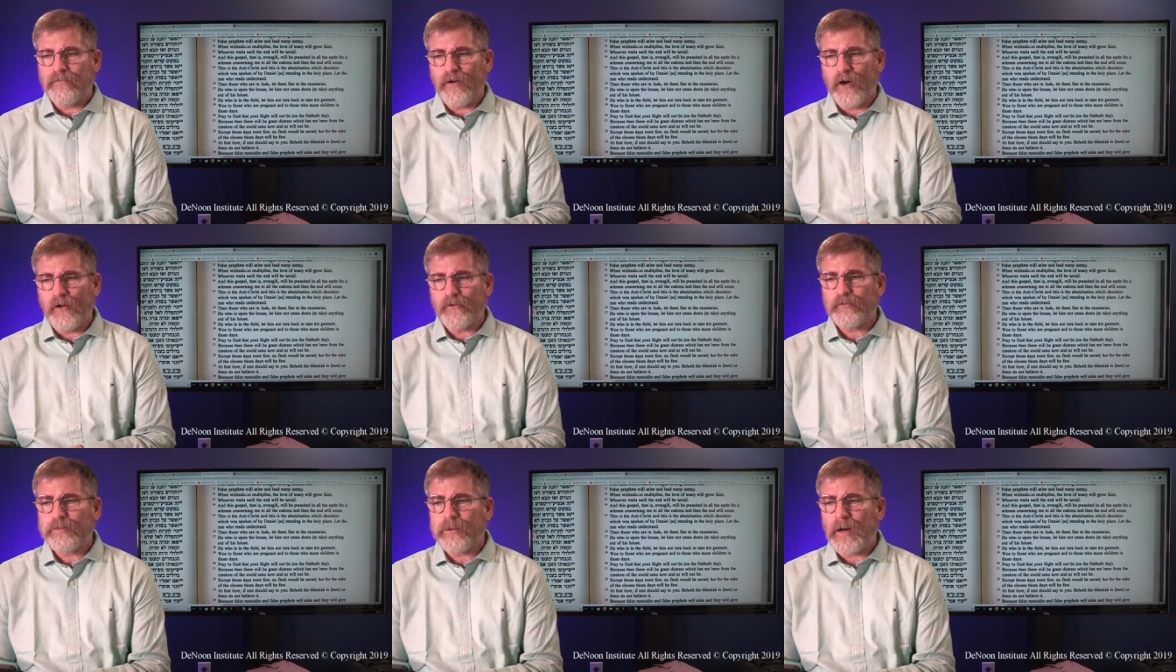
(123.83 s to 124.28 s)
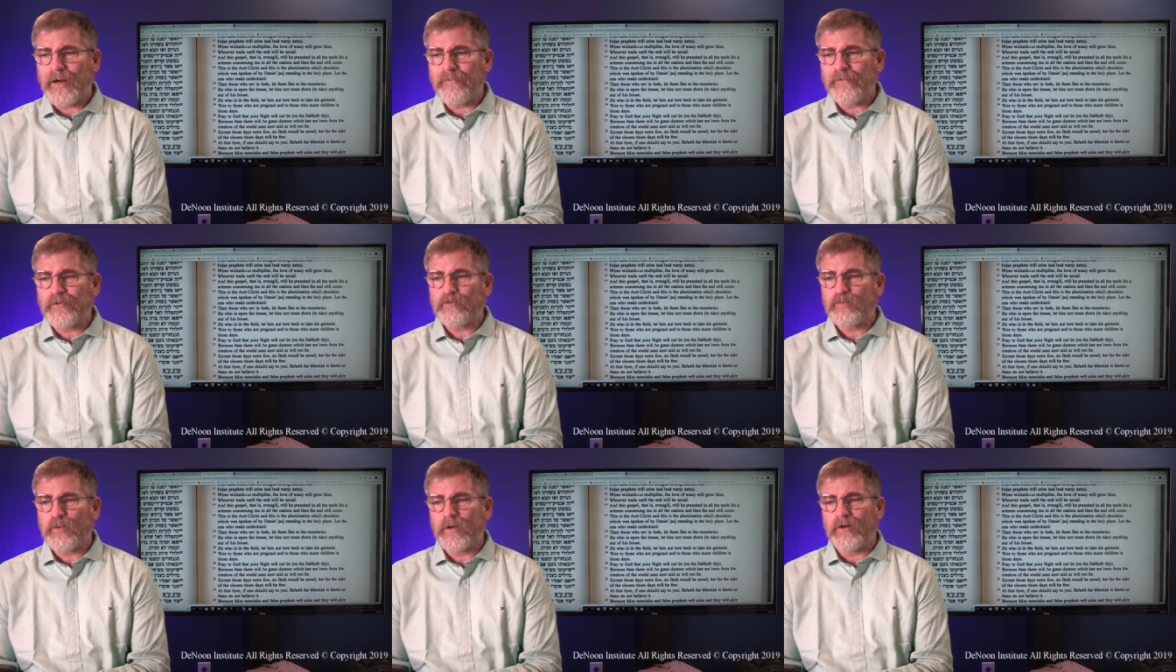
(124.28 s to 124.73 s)
False
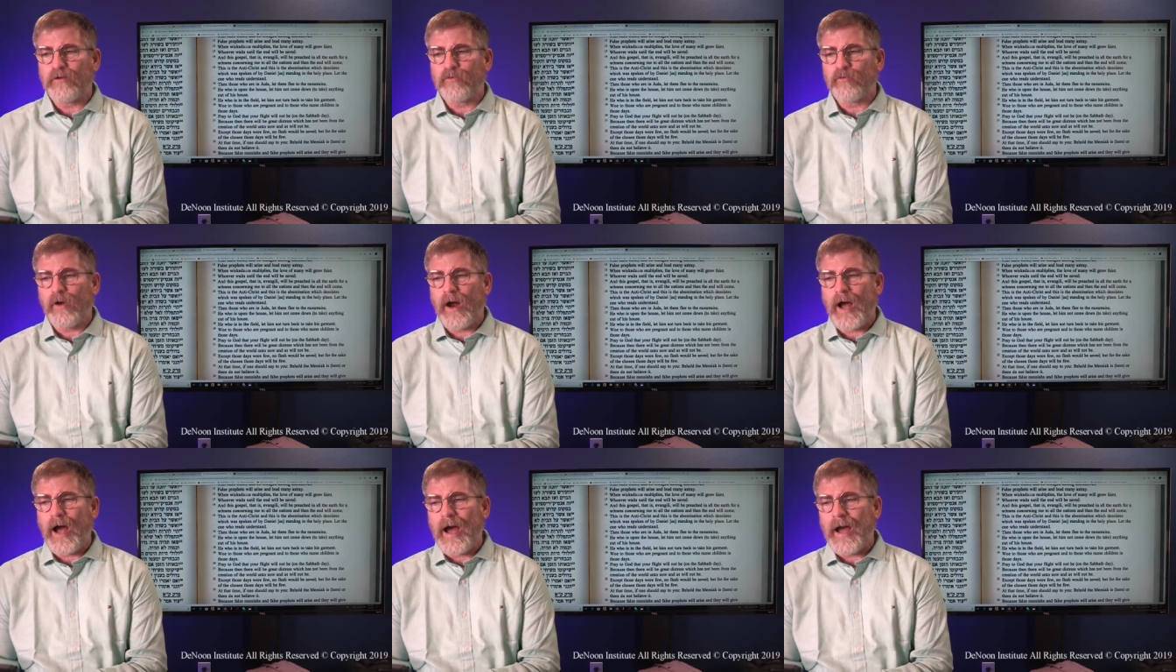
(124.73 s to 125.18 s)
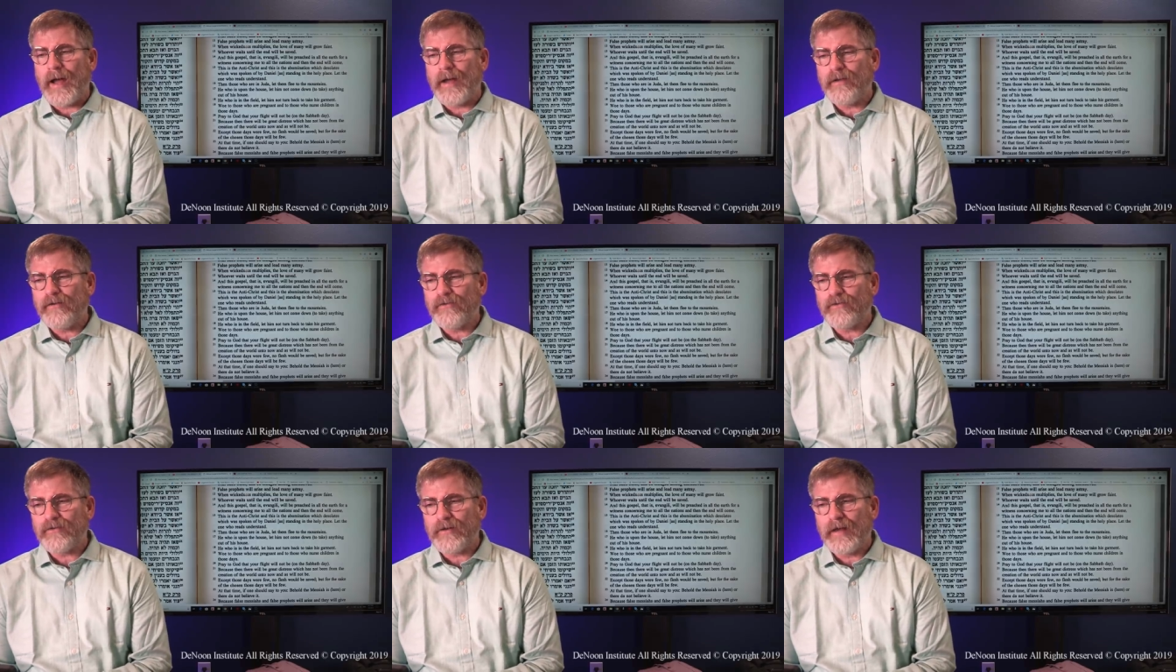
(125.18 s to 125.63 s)
prophets will
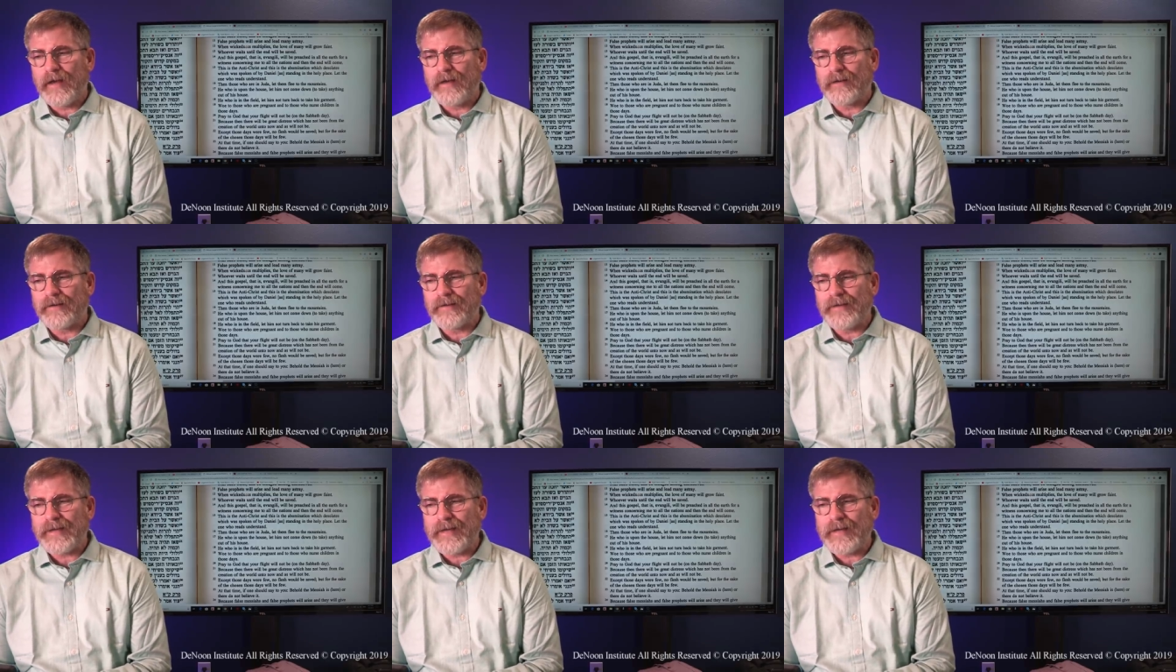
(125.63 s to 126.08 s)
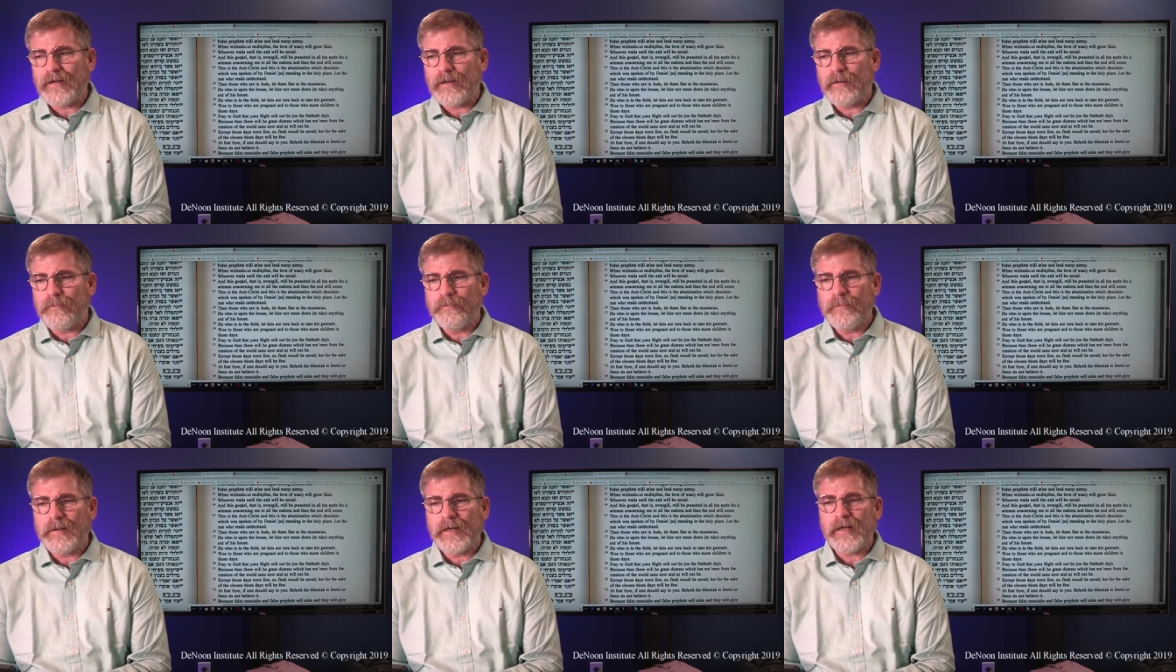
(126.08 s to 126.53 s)
arise and
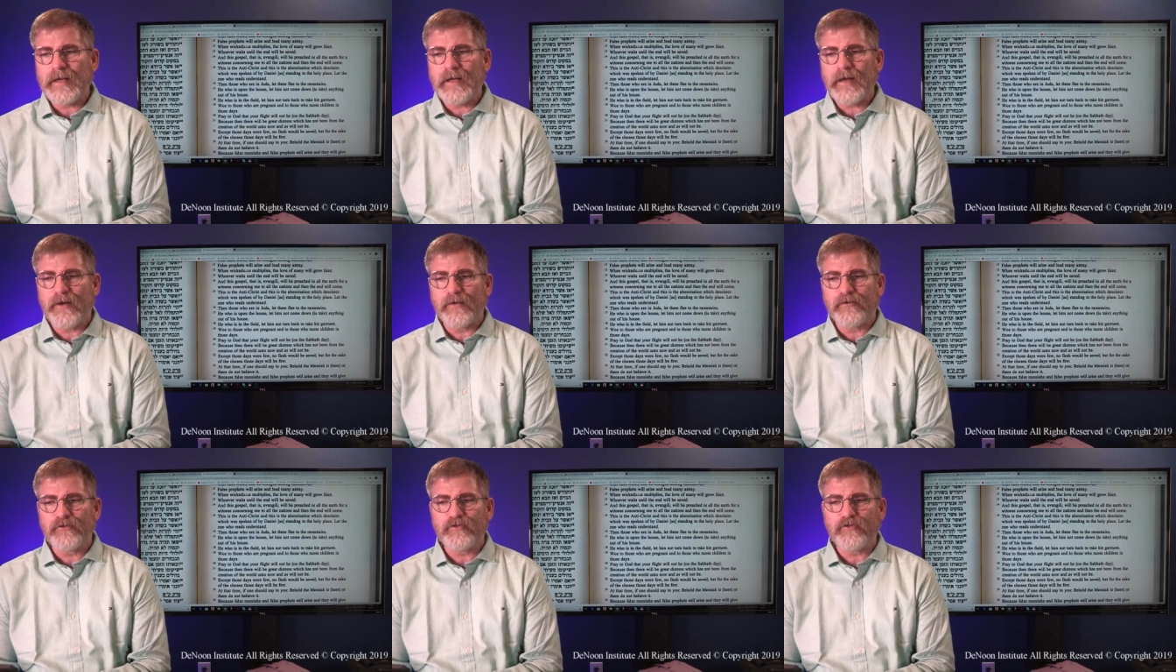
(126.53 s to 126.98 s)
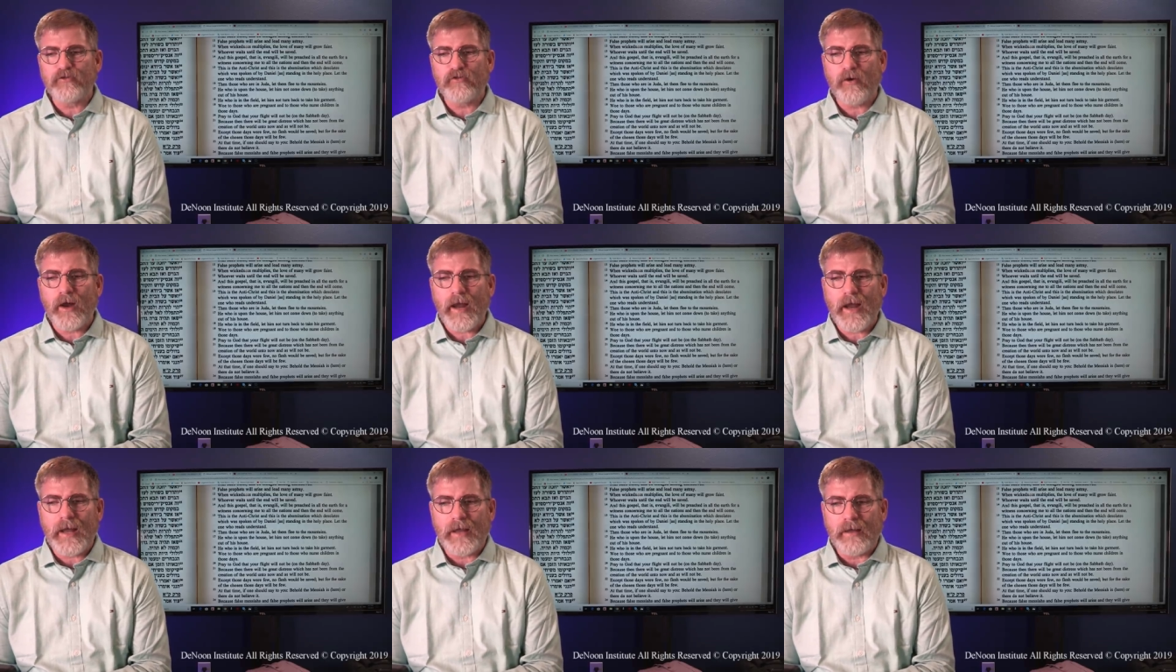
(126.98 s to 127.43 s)
lead many
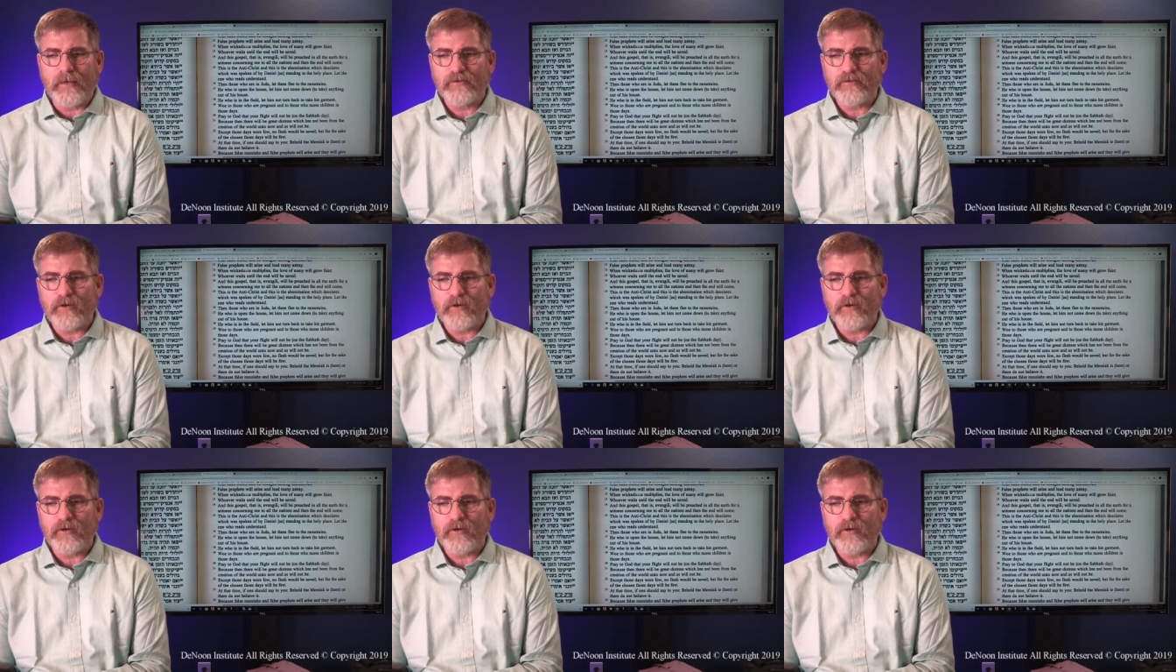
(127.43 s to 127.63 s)
astray,